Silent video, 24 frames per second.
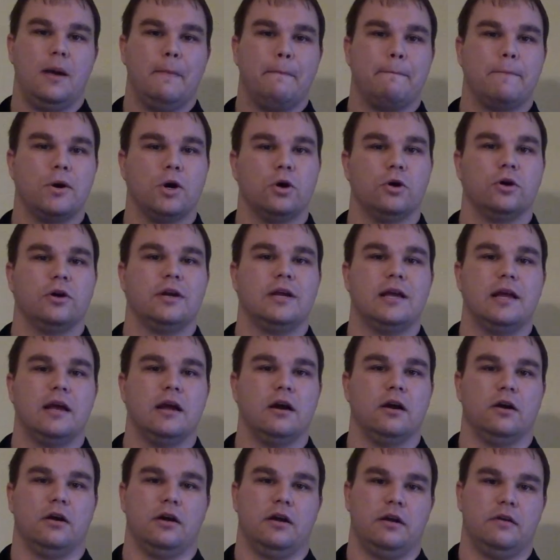per
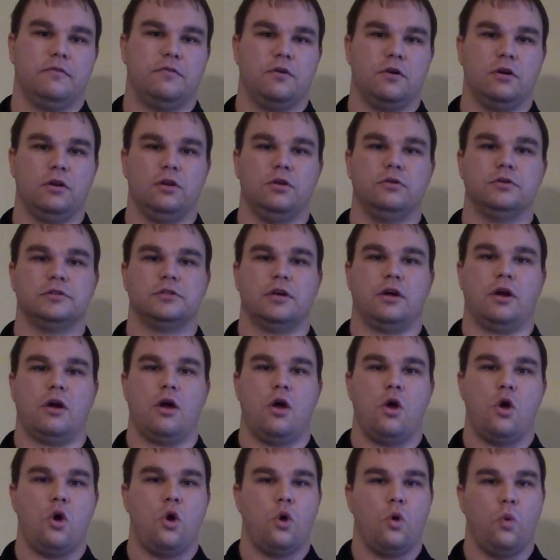year if you're losing
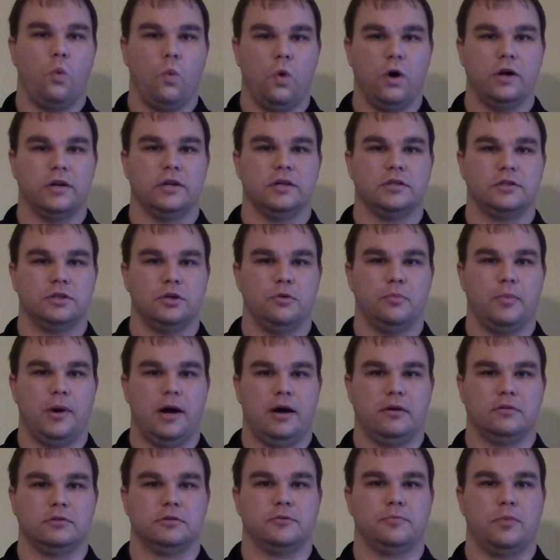1 to 2
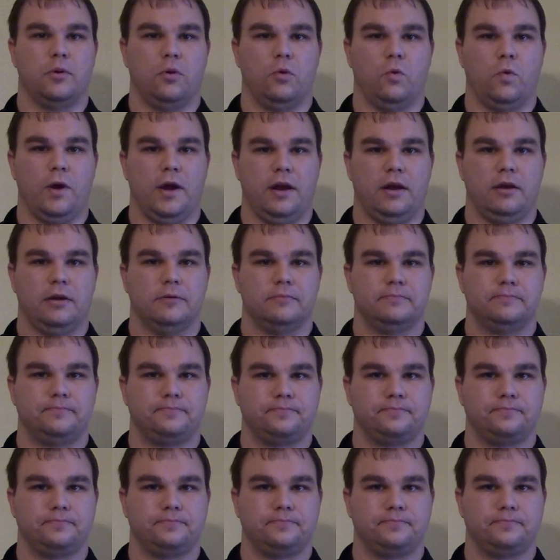pounds per week.